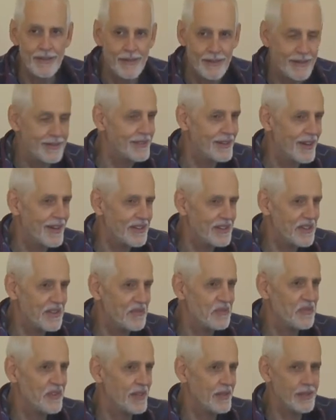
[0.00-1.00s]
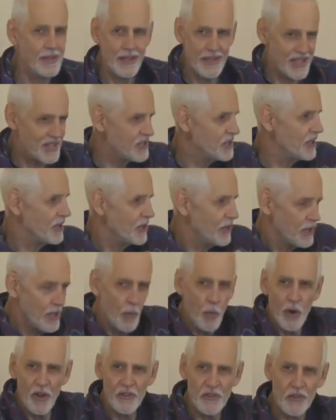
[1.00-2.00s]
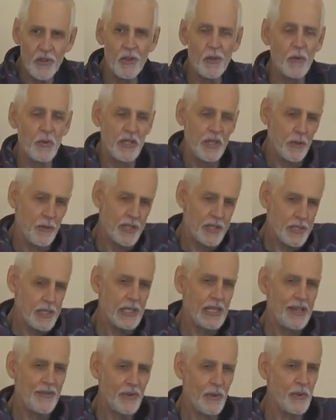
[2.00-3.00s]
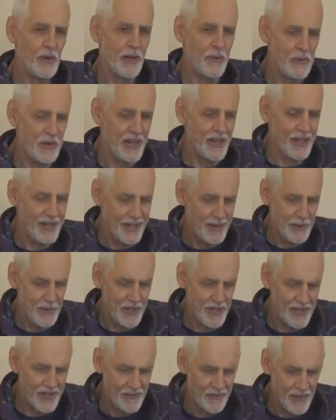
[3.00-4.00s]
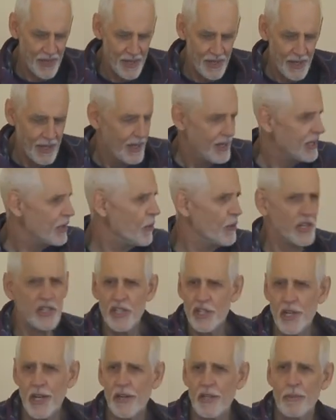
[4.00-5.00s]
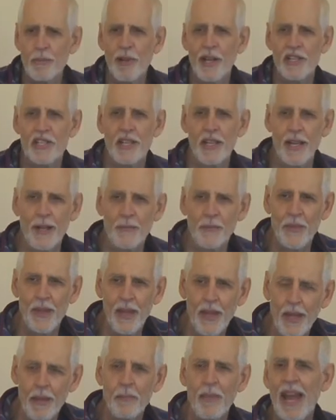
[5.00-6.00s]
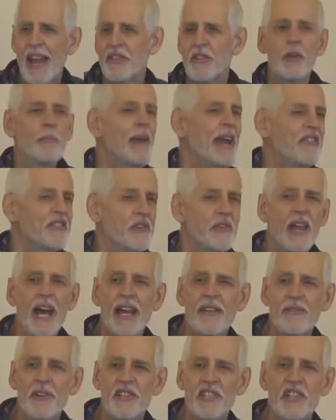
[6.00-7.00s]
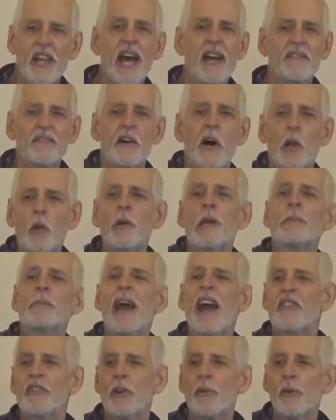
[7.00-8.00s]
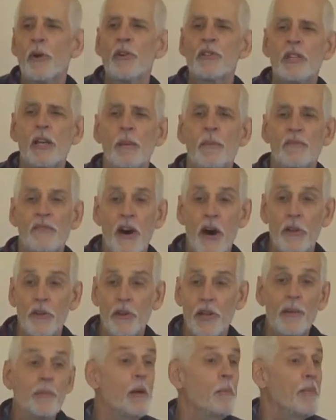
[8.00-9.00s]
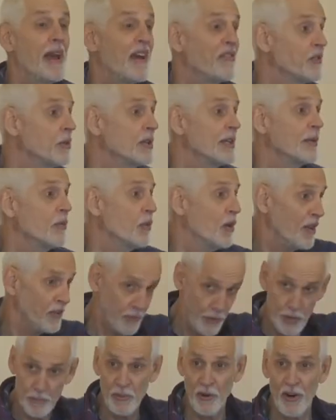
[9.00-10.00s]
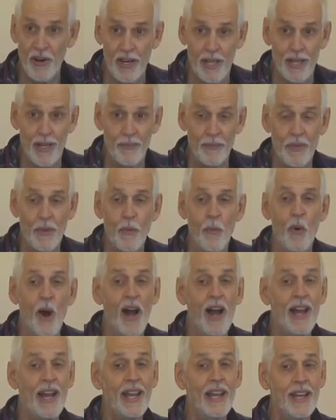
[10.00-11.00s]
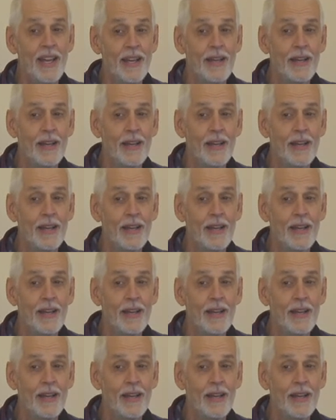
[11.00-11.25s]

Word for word: You want to when you receive. You want to what? You want to you want to share the blessing. Matthew, Matthew nine verse nine. Following Matthew rose up and followed him, and Matthew did what? Threw a party. Why?